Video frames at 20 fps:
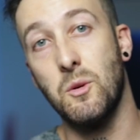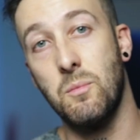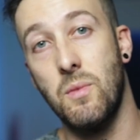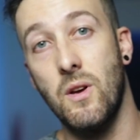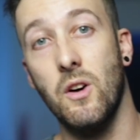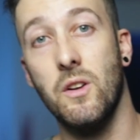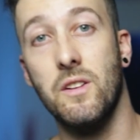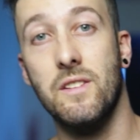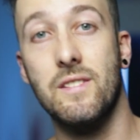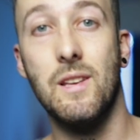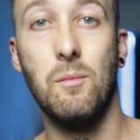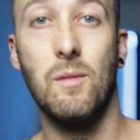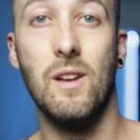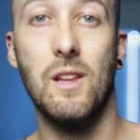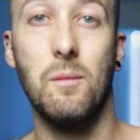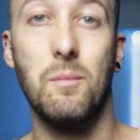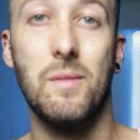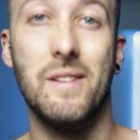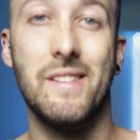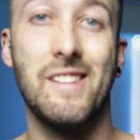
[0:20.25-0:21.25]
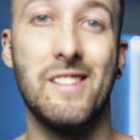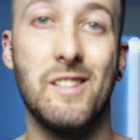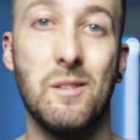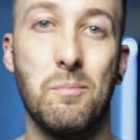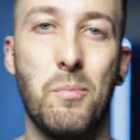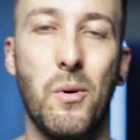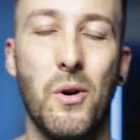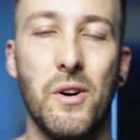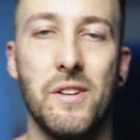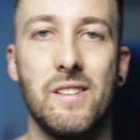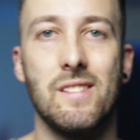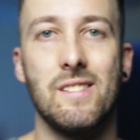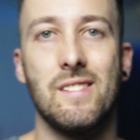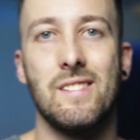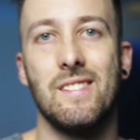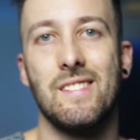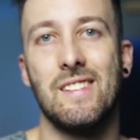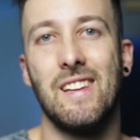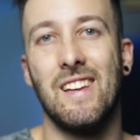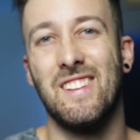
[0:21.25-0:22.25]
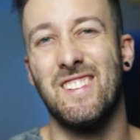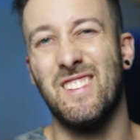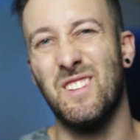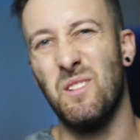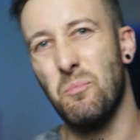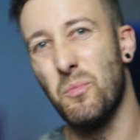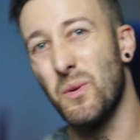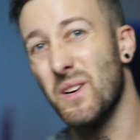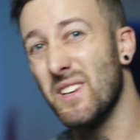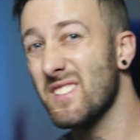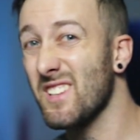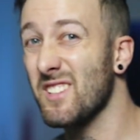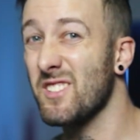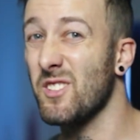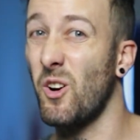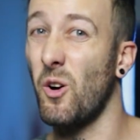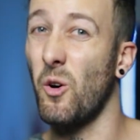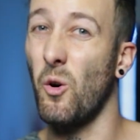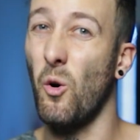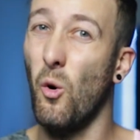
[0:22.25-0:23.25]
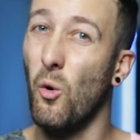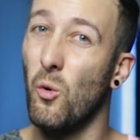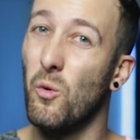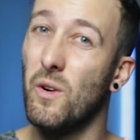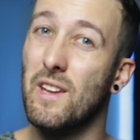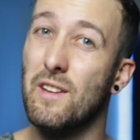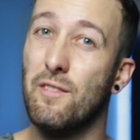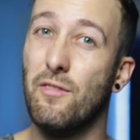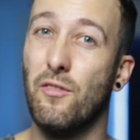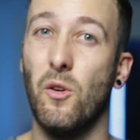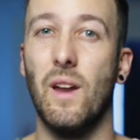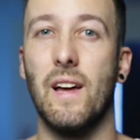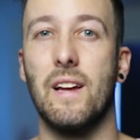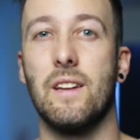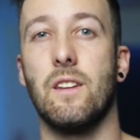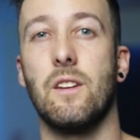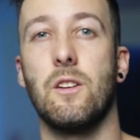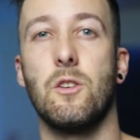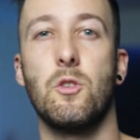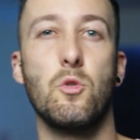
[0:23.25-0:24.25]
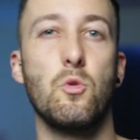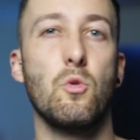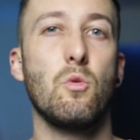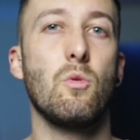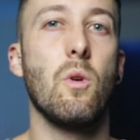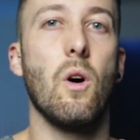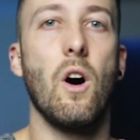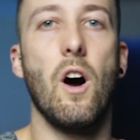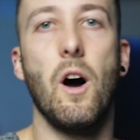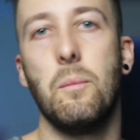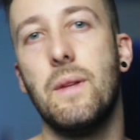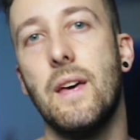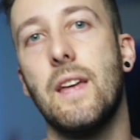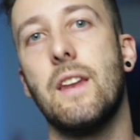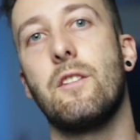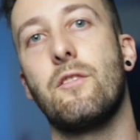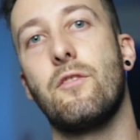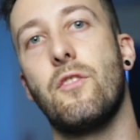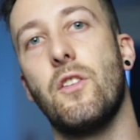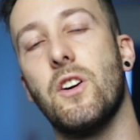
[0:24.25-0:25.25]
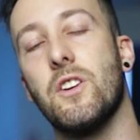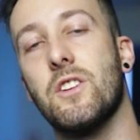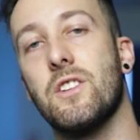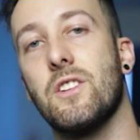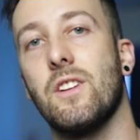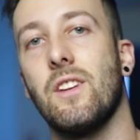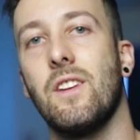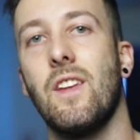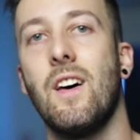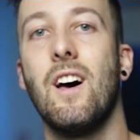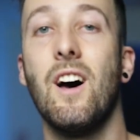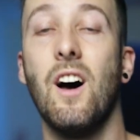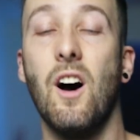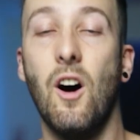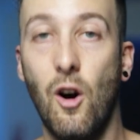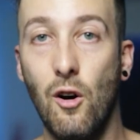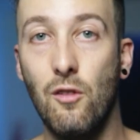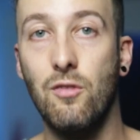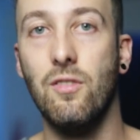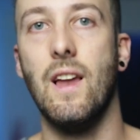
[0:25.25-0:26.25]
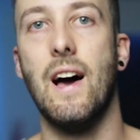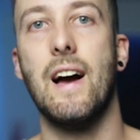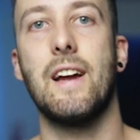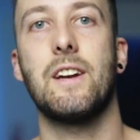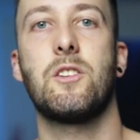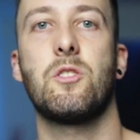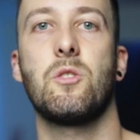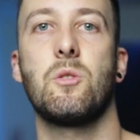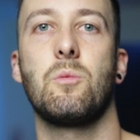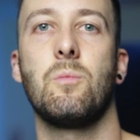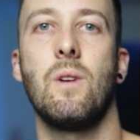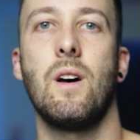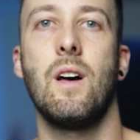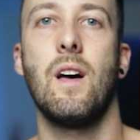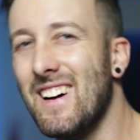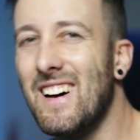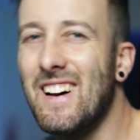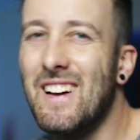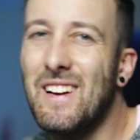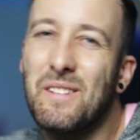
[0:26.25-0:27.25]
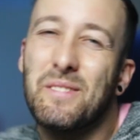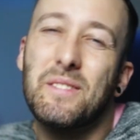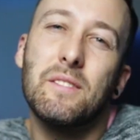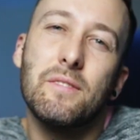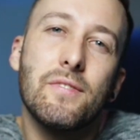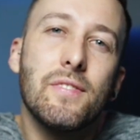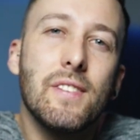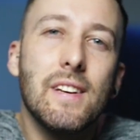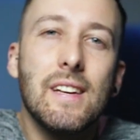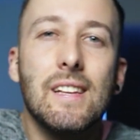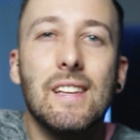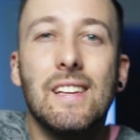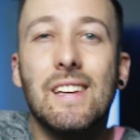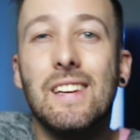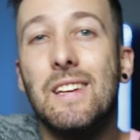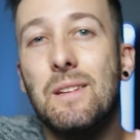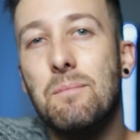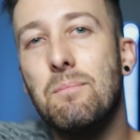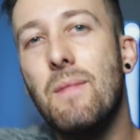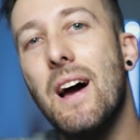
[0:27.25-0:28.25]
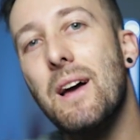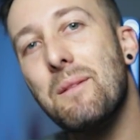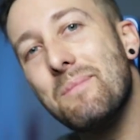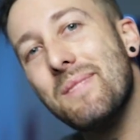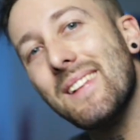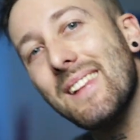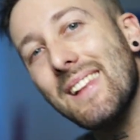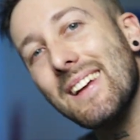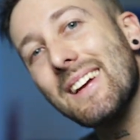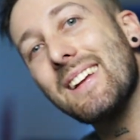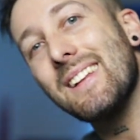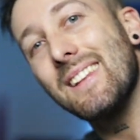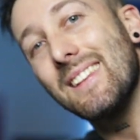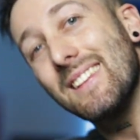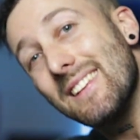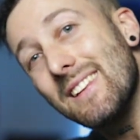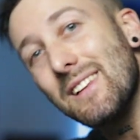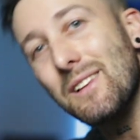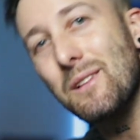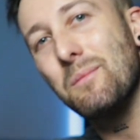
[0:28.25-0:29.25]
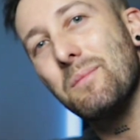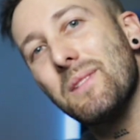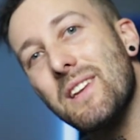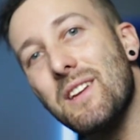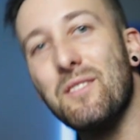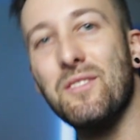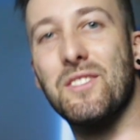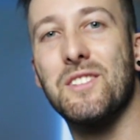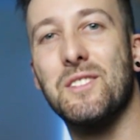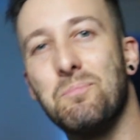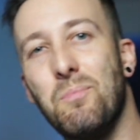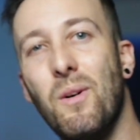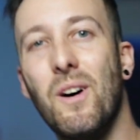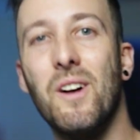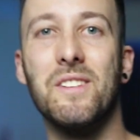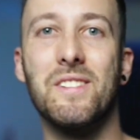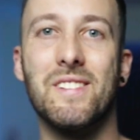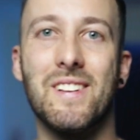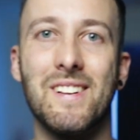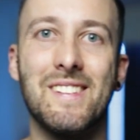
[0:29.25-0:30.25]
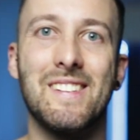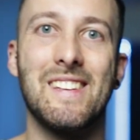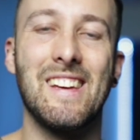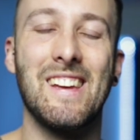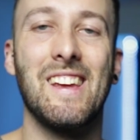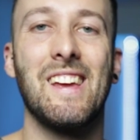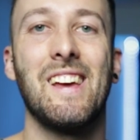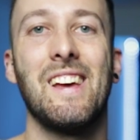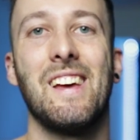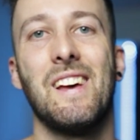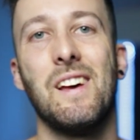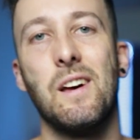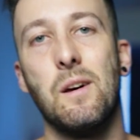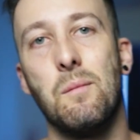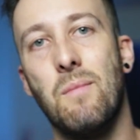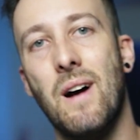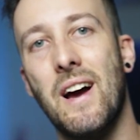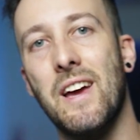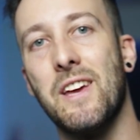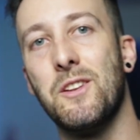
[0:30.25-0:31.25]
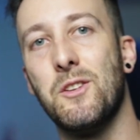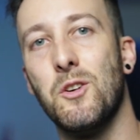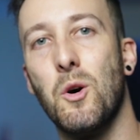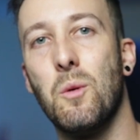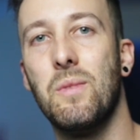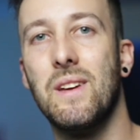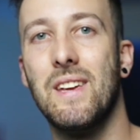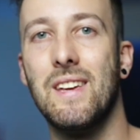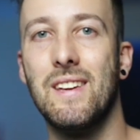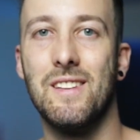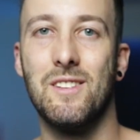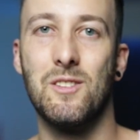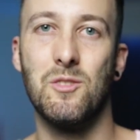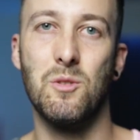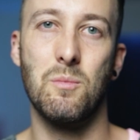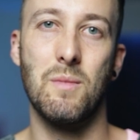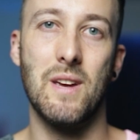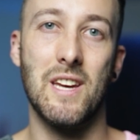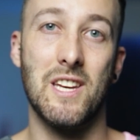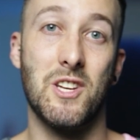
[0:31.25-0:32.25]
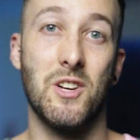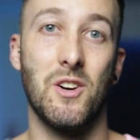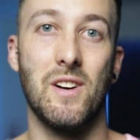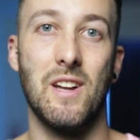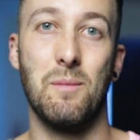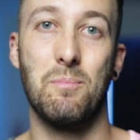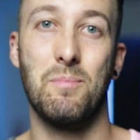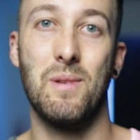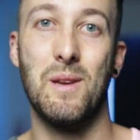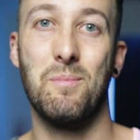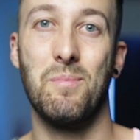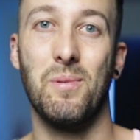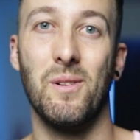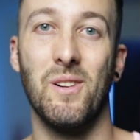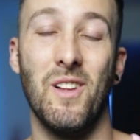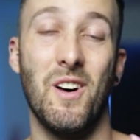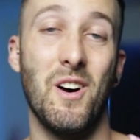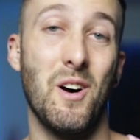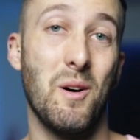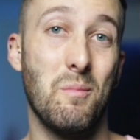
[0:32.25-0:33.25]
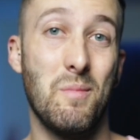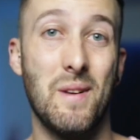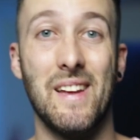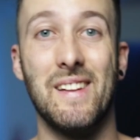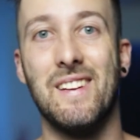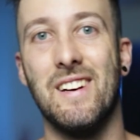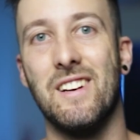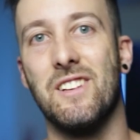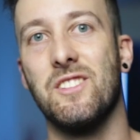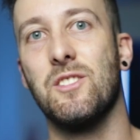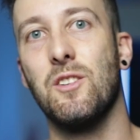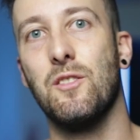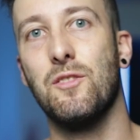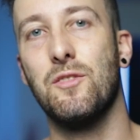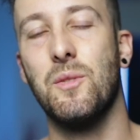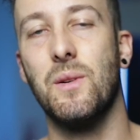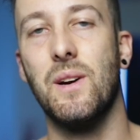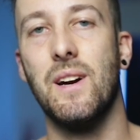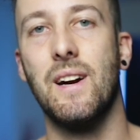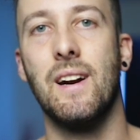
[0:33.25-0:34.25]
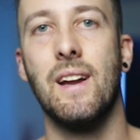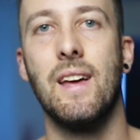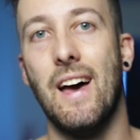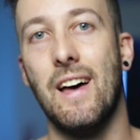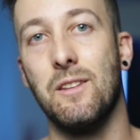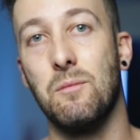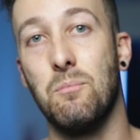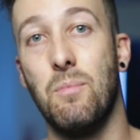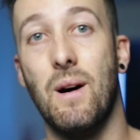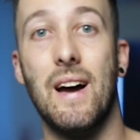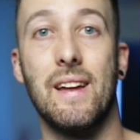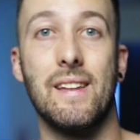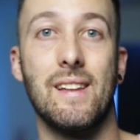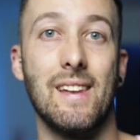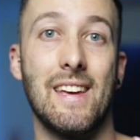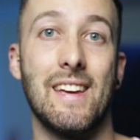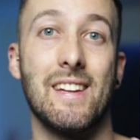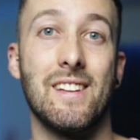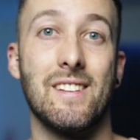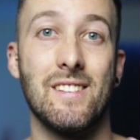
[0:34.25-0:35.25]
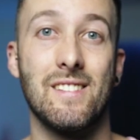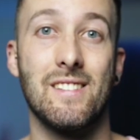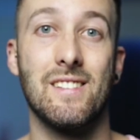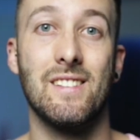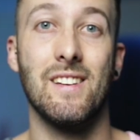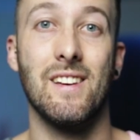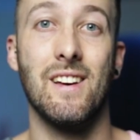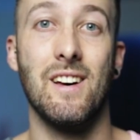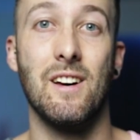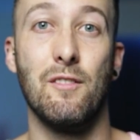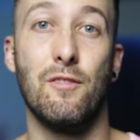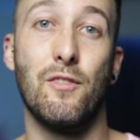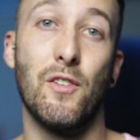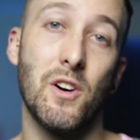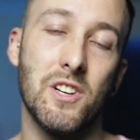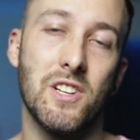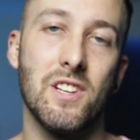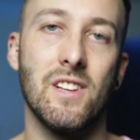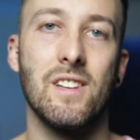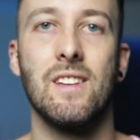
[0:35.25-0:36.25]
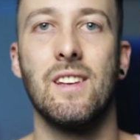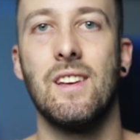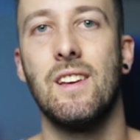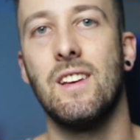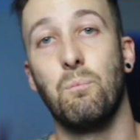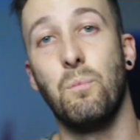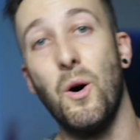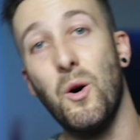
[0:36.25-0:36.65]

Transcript: To be honest, I'm a little bit disappointed that the presets are only for like the new updated version of Lightroom. I have the feeling it might be like a little bit of a sponsored thing by Adobe to make sure that people update their software and buy the latest version.